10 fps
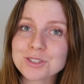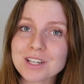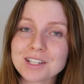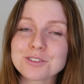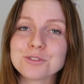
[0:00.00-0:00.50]

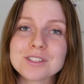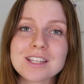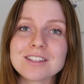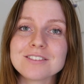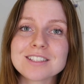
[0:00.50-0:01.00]
tax software
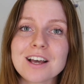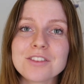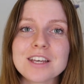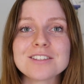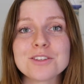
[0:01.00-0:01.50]
that there is out
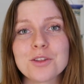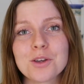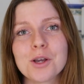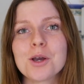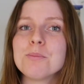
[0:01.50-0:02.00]
there so that you
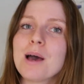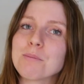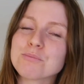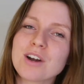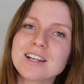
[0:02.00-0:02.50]
can compare
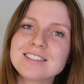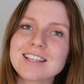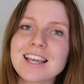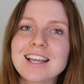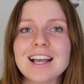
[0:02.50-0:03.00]

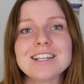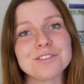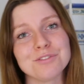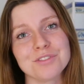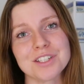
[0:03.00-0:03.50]
pricing and
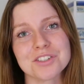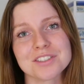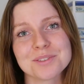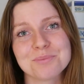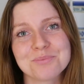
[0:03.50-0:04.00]
different features.